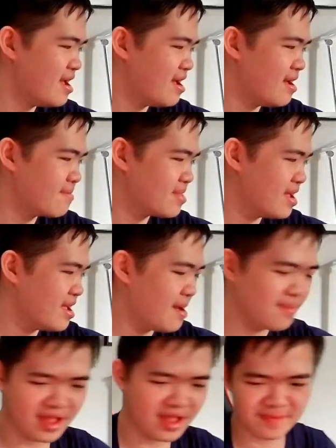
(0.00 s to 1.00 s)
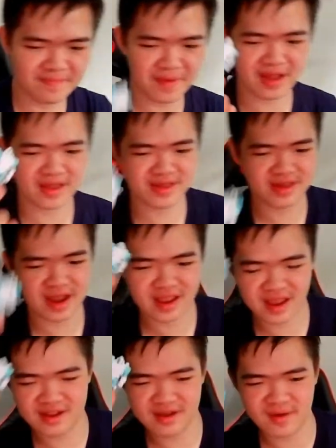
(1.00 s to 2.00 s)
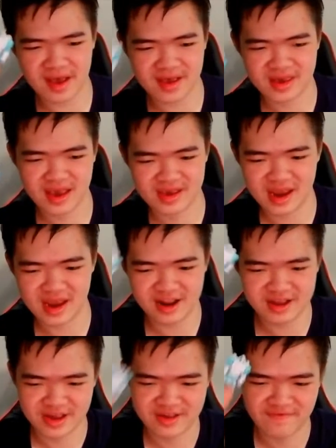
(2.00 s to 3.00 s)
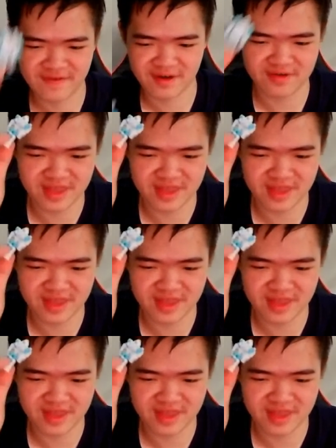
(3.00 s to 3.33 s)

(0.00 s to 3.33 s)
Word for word: I'm glad I'm glad Spike is getting a new SS86 figure.